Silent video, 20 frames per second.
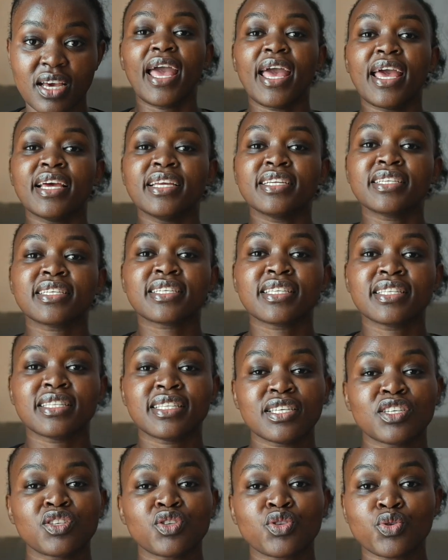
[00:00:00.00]
And
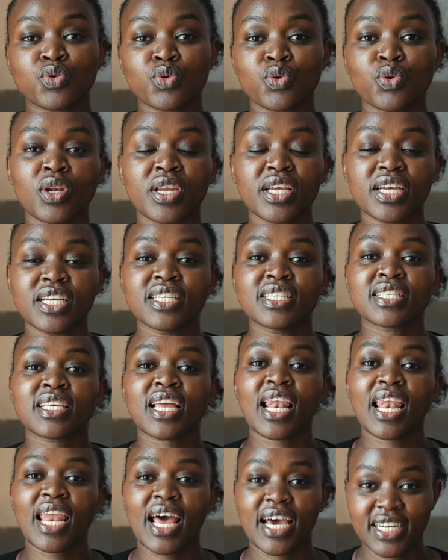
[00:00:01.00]
this tool is
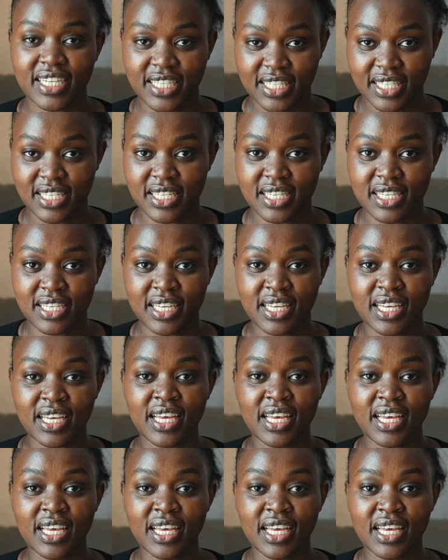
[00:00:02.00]
Clarity.